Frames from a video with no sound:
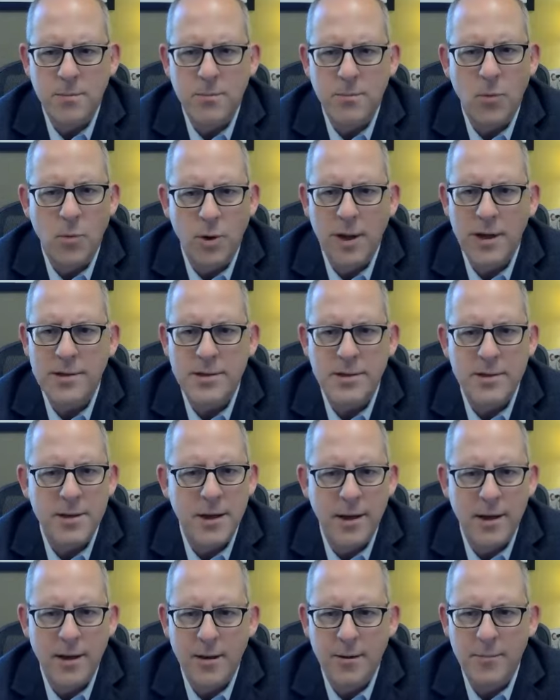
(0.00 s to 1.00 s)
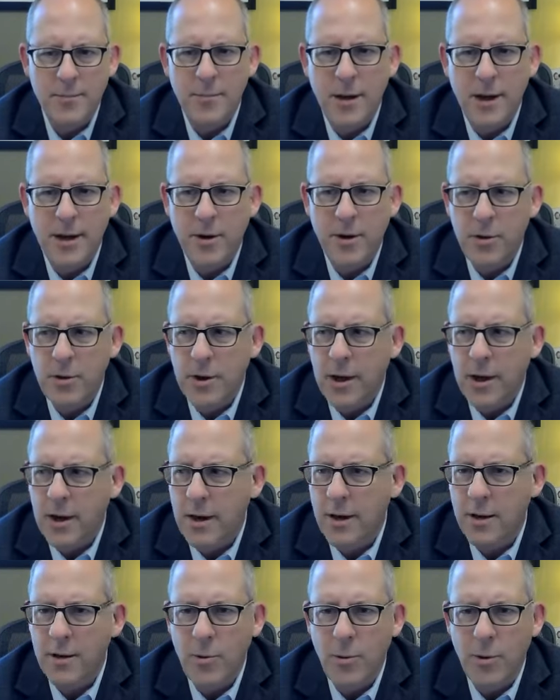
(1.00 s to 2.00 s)
Well, I know you got a
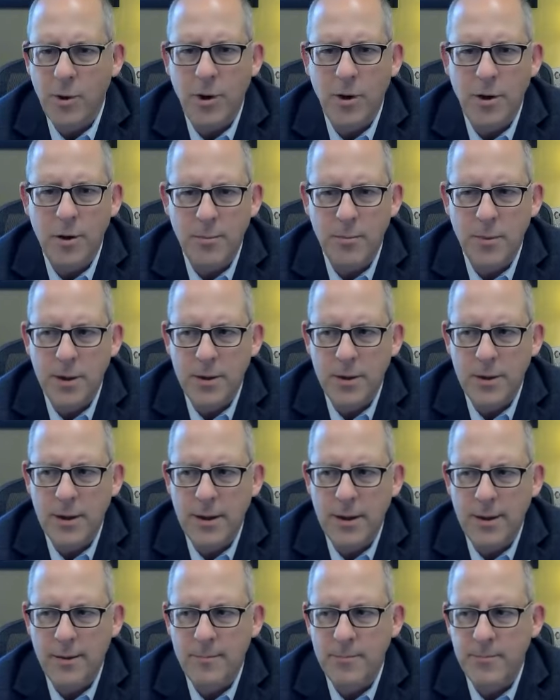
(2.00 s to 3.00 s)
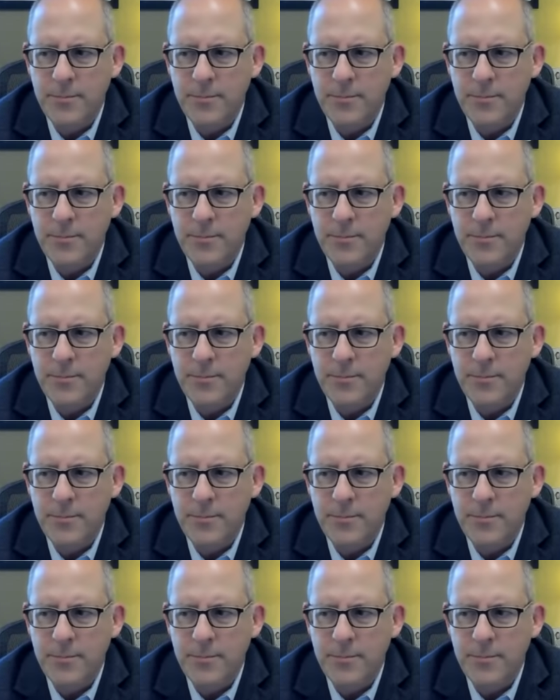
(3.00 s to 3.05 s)
lot going on, but I